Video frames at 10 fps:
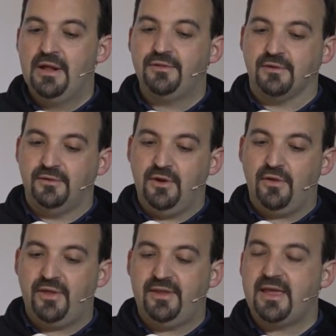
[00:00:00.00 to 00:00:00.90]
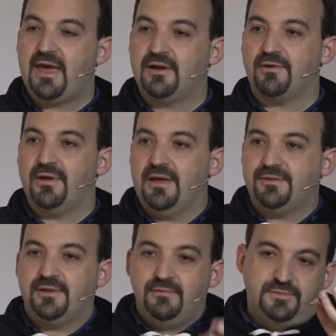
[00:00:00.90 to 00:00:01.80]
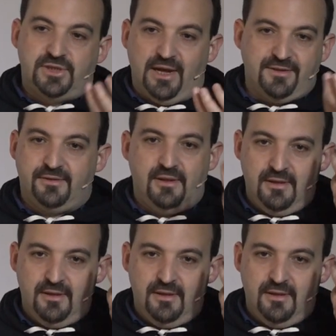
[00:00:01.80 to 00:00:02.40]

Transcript: So the authenticator is just